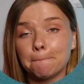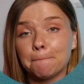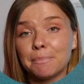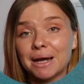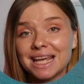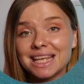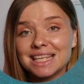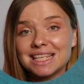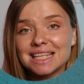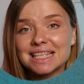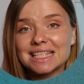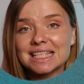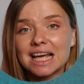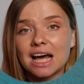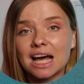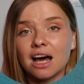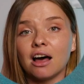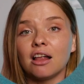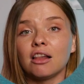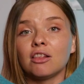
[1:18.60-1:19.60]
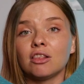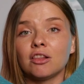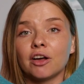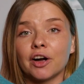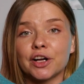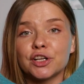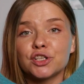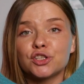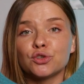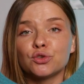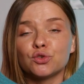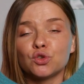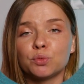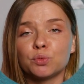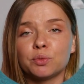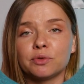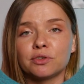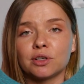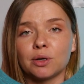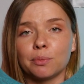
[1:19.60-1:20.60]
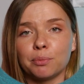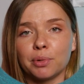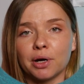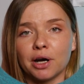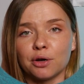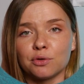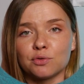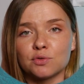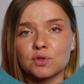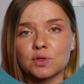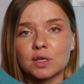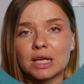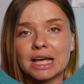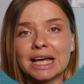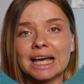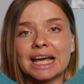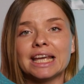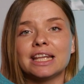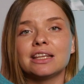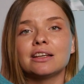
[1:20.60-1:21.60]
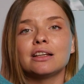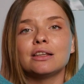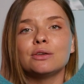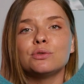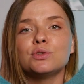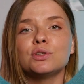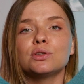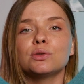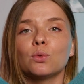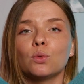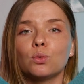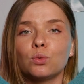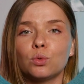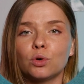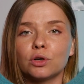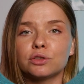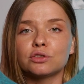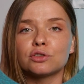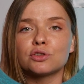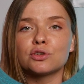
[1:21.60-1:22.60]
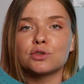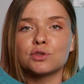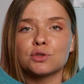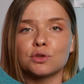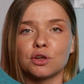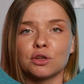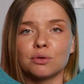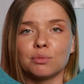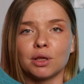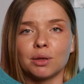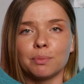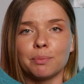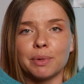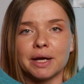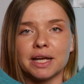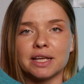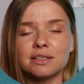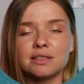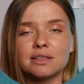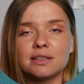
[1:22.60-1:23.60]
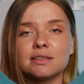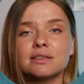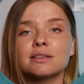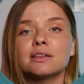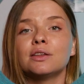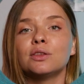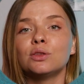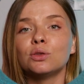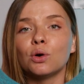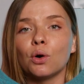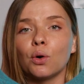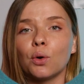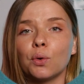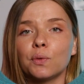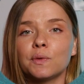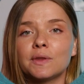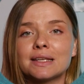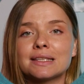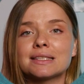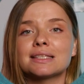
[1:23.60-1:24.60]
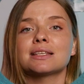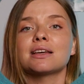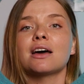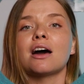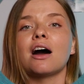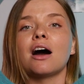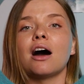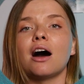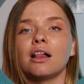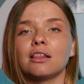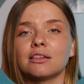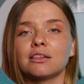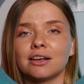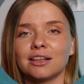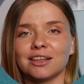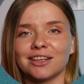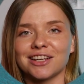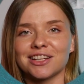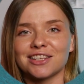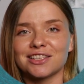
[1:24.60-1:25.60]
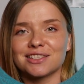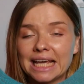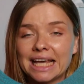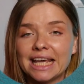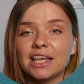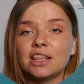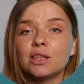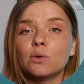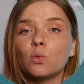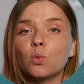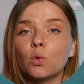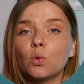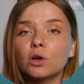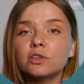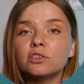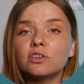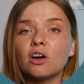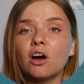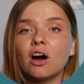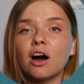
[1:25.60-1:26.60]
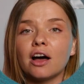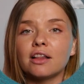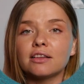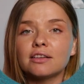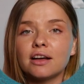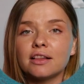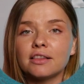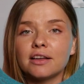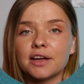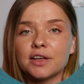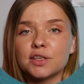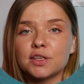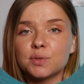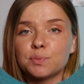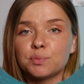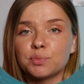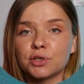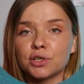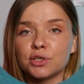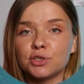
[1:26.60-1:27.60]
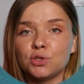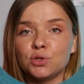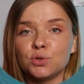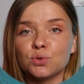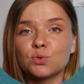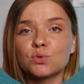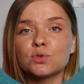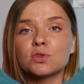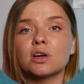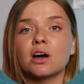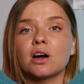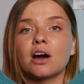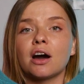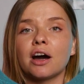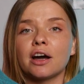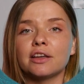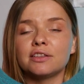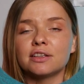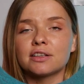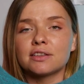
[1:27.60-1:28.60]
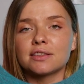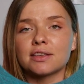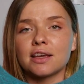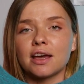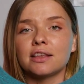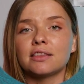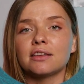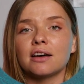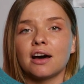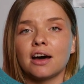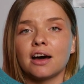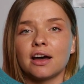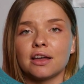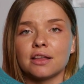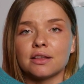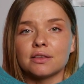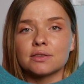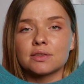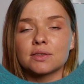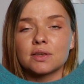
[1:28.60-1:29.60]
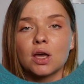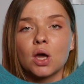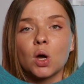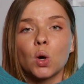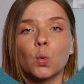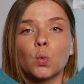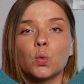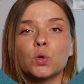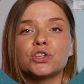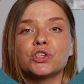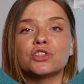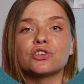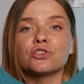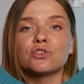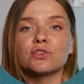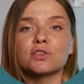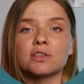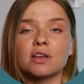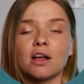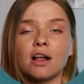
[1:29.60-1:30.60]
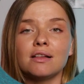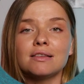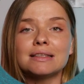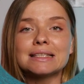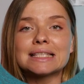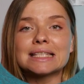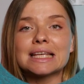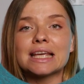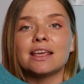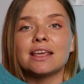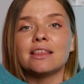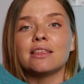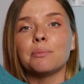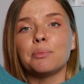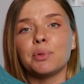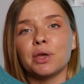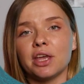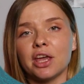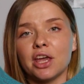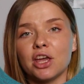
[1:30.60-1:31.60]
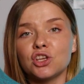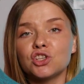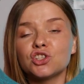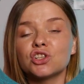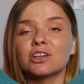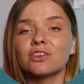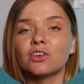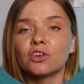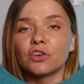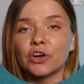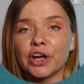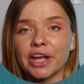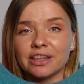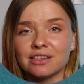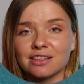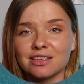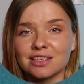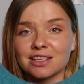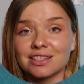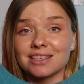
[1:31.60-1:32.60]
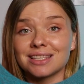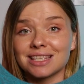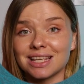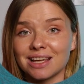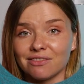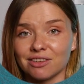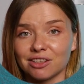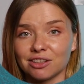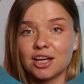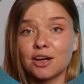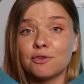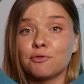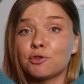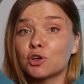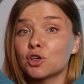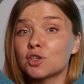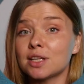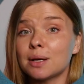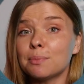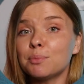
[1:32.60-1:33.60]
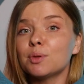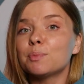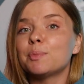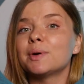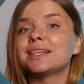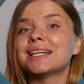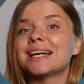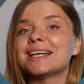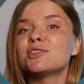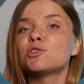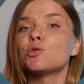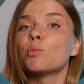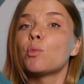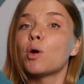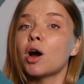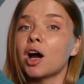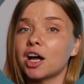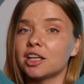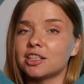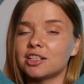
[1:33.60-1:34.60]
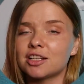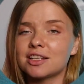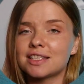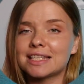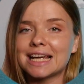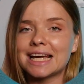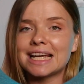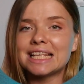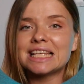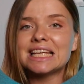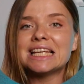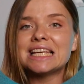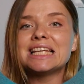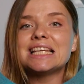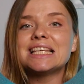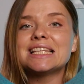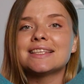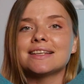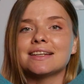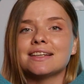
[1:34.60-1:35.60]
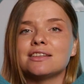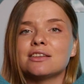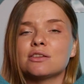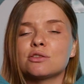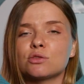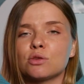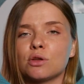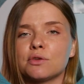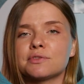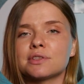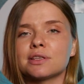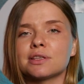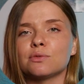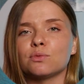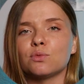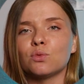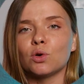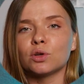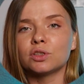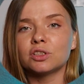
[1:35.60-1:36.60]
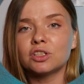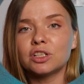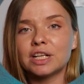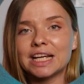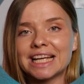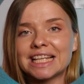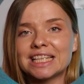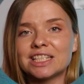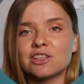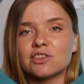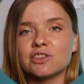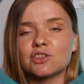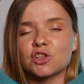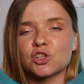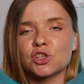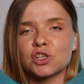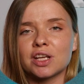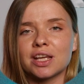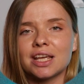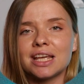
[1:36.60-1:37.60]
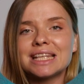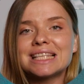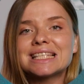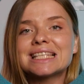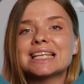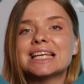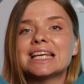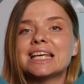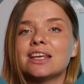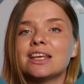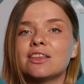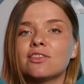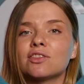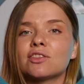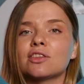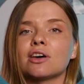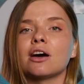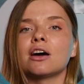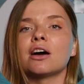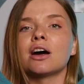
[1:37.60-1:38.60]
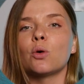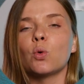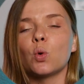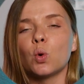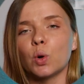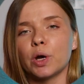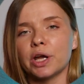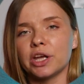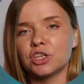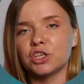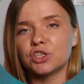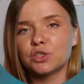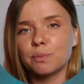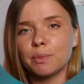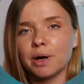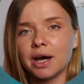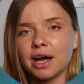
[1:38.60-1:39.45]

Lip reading: Bases are a large group of compounds, including water-soluble bases known as alkalis. In water, alkalis produce hydroxide ions, which results in a pH greater than 7. For example, potassium hydroxide easily dissolves in water and dissociates into OH-